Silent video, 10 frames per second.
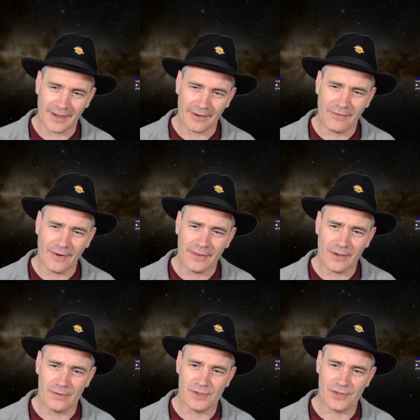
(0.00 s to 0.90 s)
find
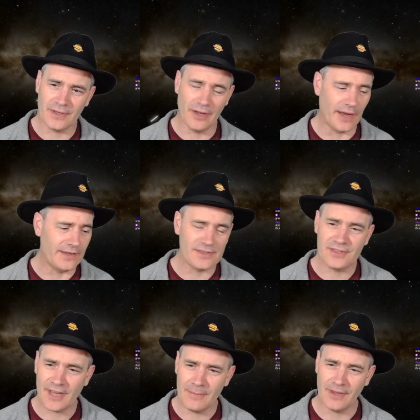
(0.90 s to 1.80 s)
those, and it's the
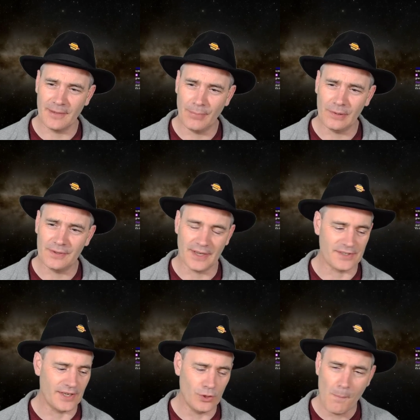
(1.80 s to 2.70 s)
same thing in
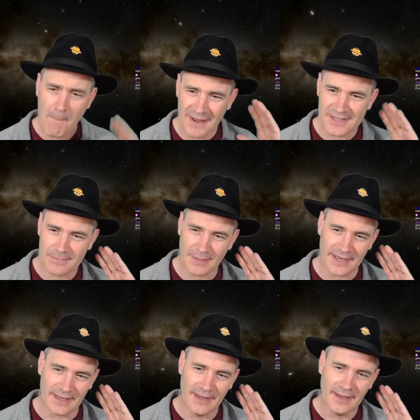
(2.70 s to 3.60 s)
politics, that you must
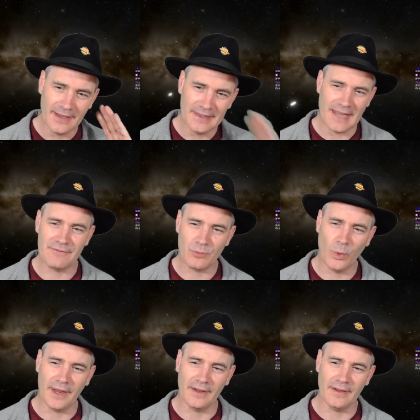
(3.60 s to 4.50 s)
be left
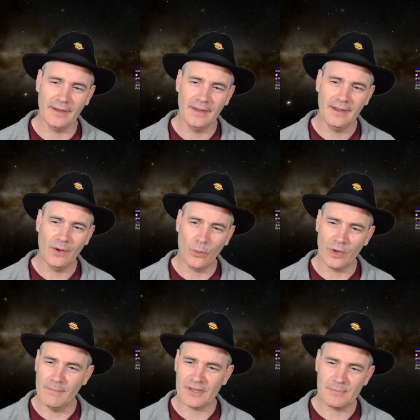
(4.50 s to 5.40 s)
wing or
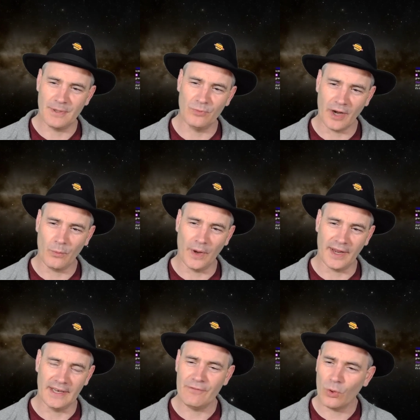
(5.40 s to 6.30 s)
you must be right
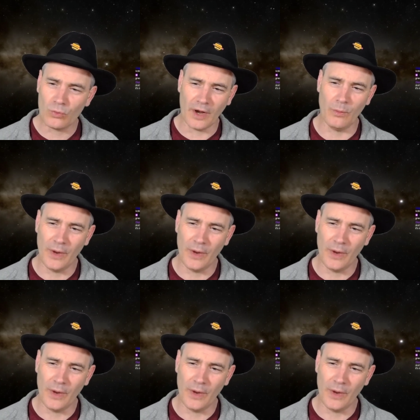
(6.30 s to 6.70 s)
wing. And if you're right